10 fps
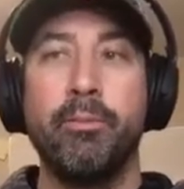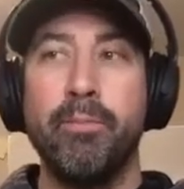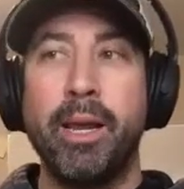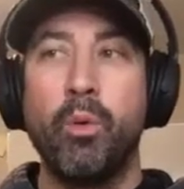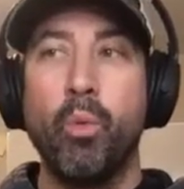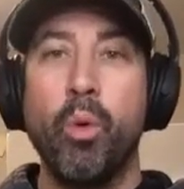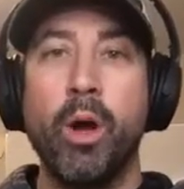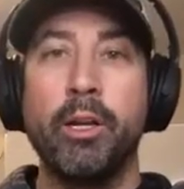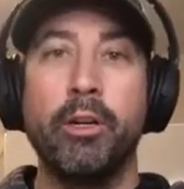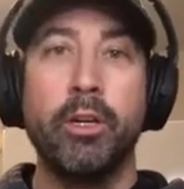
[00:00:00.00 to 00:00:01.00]
Make
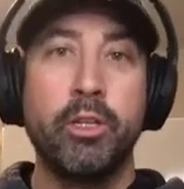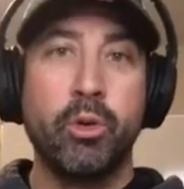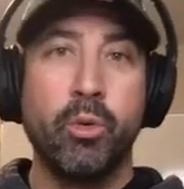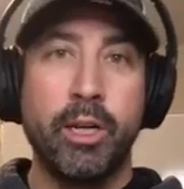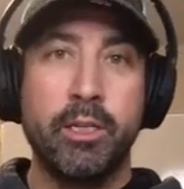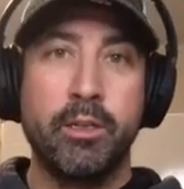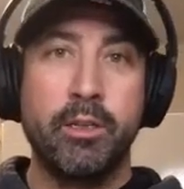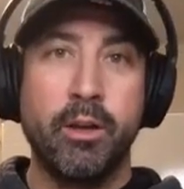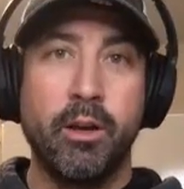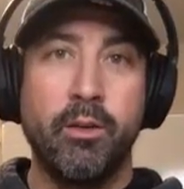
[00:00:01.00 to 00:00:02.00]
one good choice
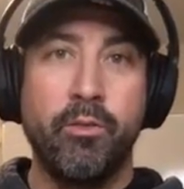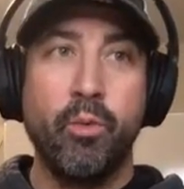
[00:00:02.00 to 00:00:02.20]
of